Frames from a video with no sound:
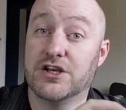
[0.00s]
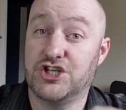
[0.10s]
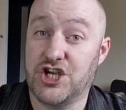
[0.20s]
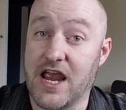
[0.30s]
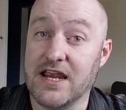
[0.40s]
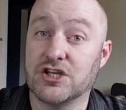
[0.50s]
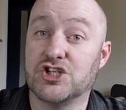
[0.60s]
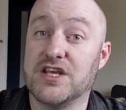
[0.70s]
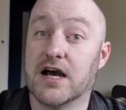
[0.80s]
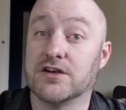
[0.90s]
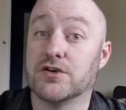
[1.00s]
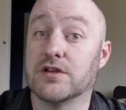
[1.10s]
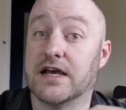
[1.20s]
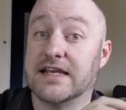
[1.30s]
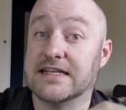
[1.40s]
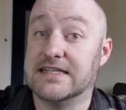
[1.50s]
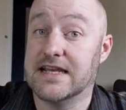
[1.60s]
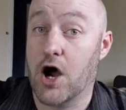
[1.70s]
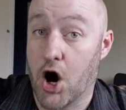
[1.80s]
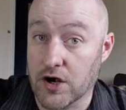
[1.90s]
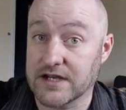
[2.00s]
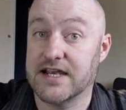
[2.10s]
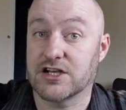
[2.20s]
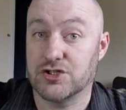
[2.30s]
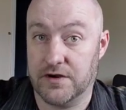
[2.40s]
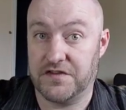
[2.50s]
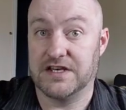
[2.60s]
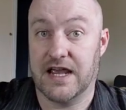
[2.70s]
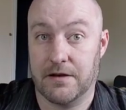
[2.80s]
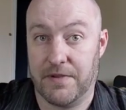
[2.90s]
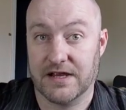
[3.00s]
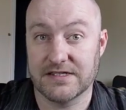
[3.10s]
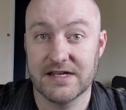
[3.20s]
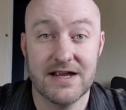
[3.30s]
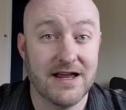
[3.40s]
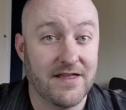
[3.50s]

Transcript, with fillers: change the underlying architecture of the database.